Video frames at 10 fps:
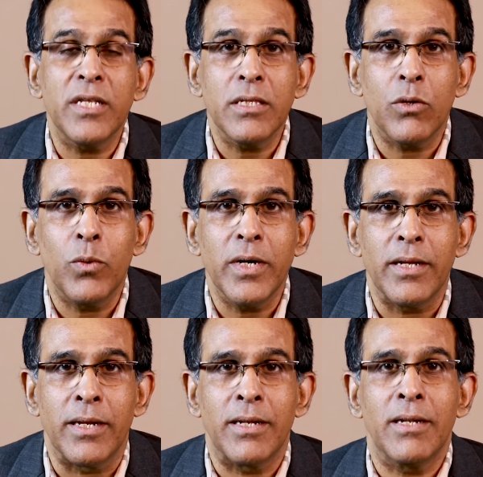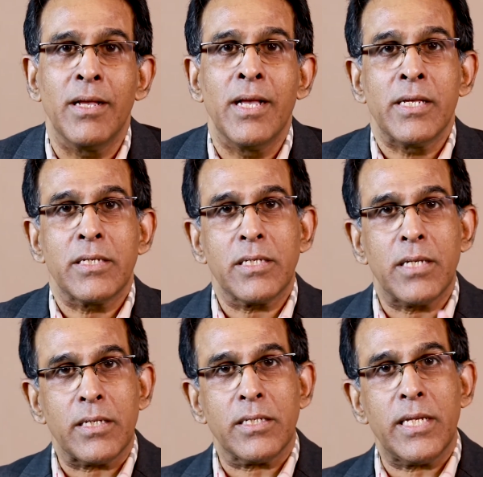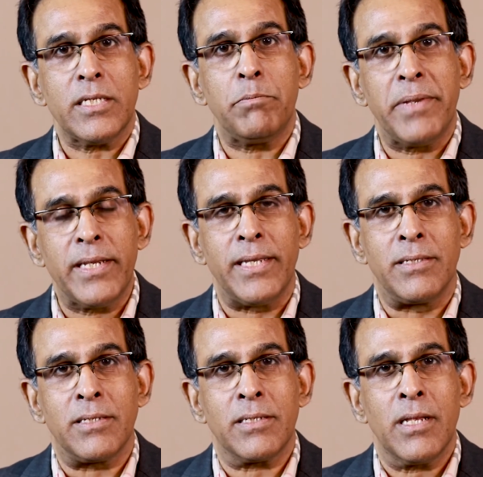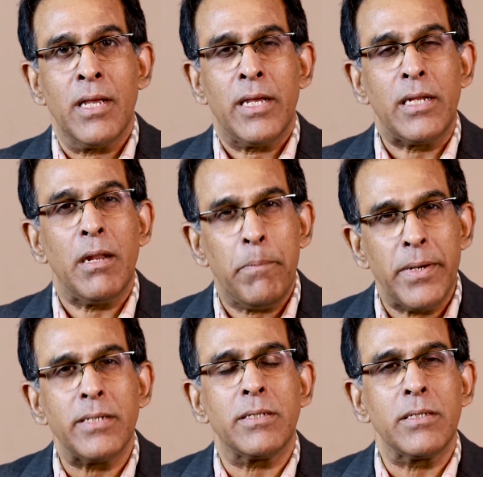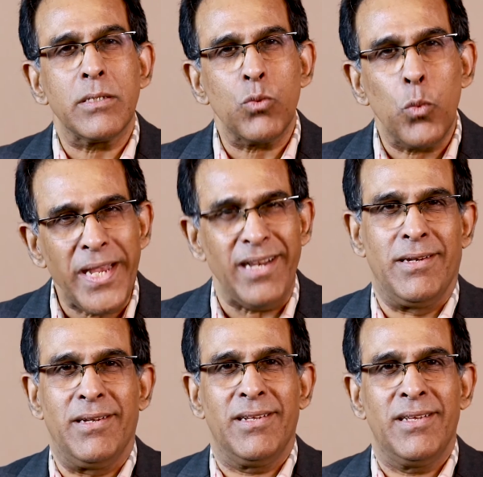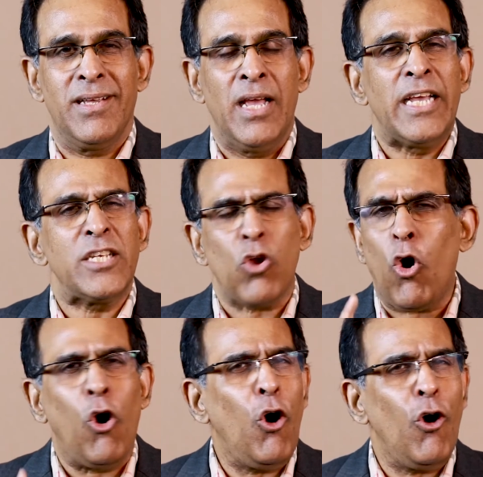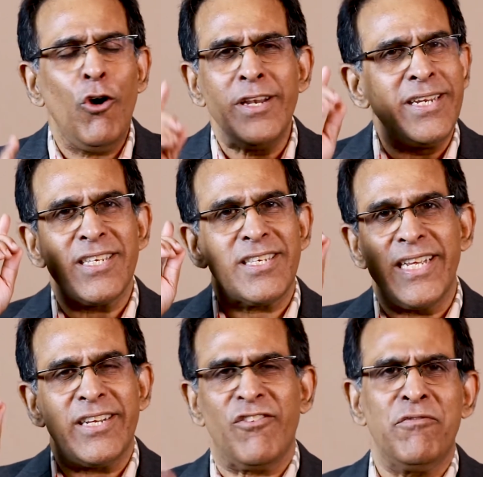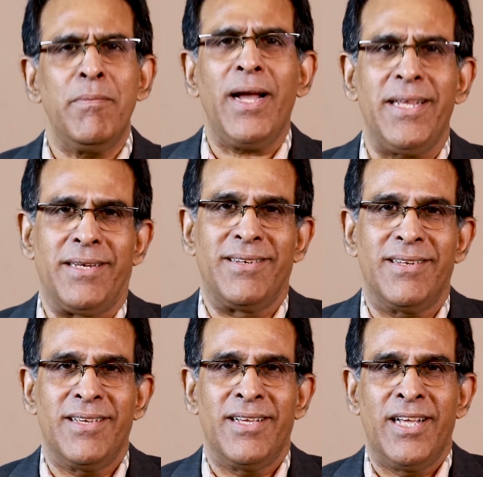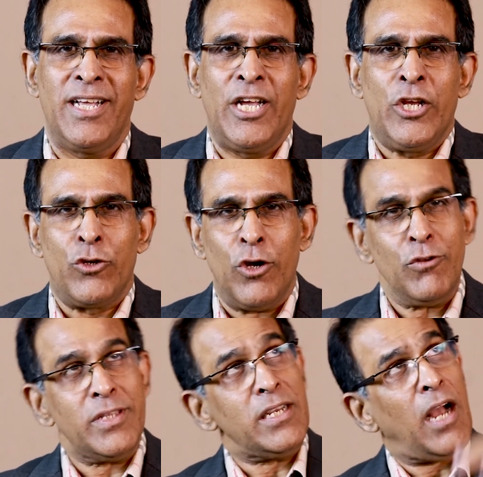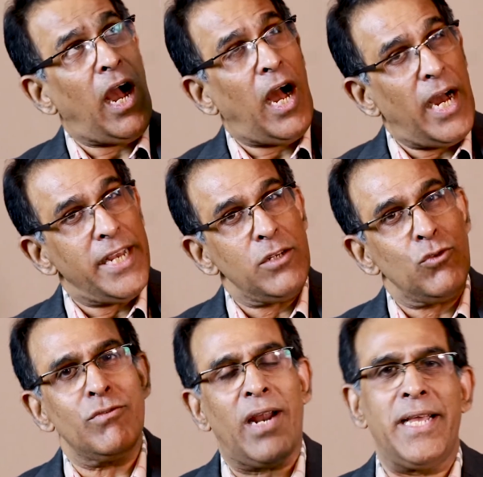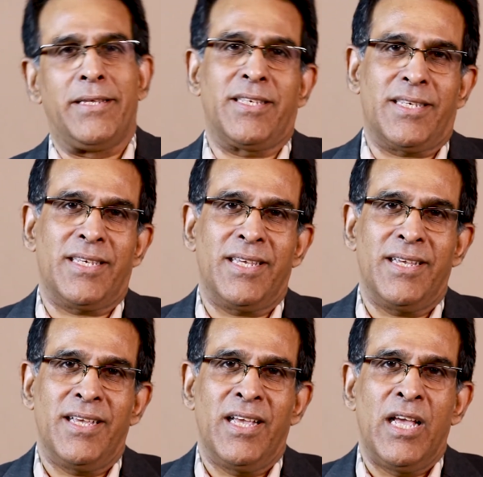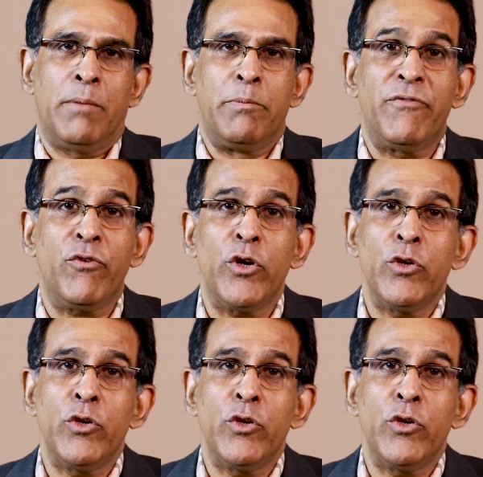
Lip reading: in the world, success begins in a person's will. It's all in a state of mind. You got to think high to rise before